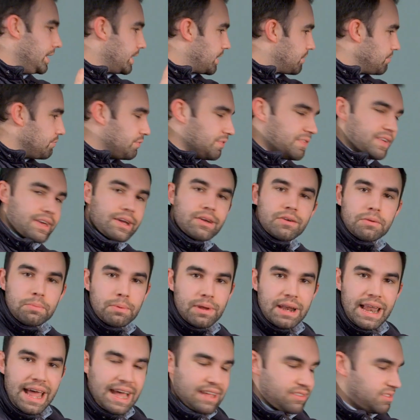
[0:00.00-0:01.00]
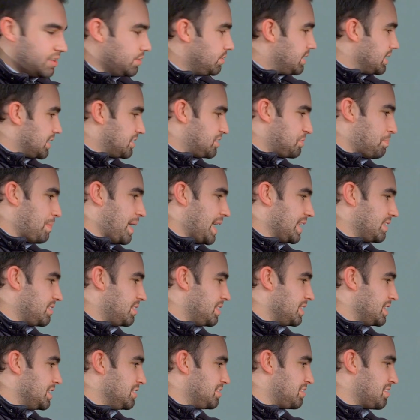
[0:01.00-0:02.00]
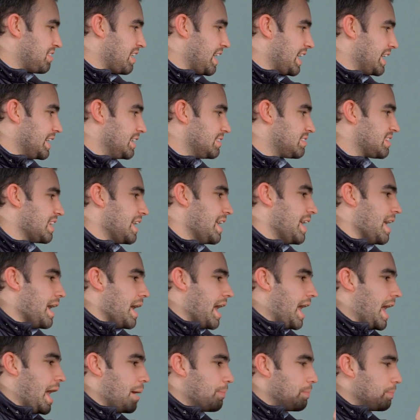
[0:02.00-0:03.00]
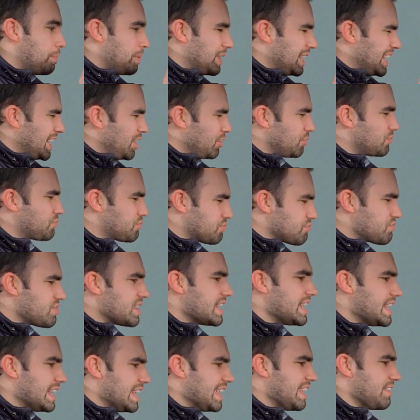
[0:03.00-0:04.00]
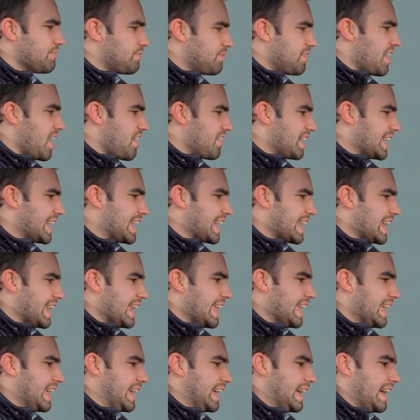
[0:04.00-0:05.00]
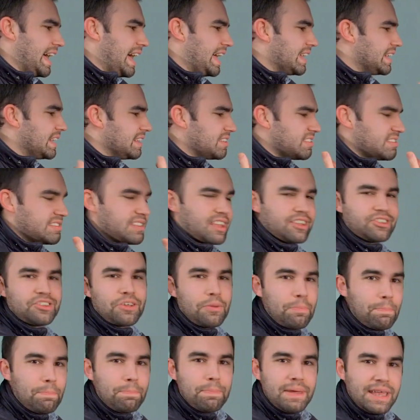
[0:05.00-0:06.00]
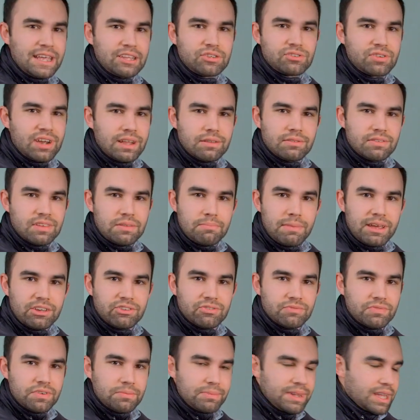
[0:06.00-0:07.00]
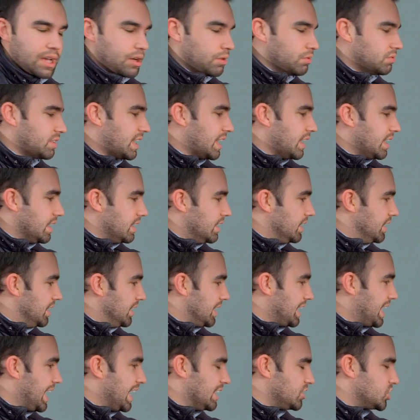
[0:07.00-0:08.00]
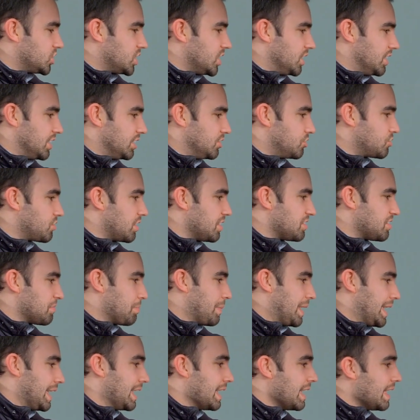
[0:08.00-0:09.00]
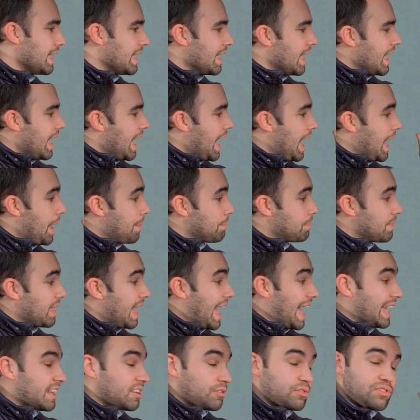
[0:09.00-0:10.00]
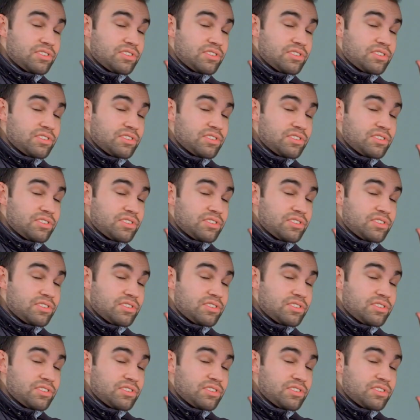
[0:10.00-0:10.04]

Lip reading: configurable, as you'd expect these days, but it looks really very clear, and it's such a big transformation from the old Qashqai, trust me. And on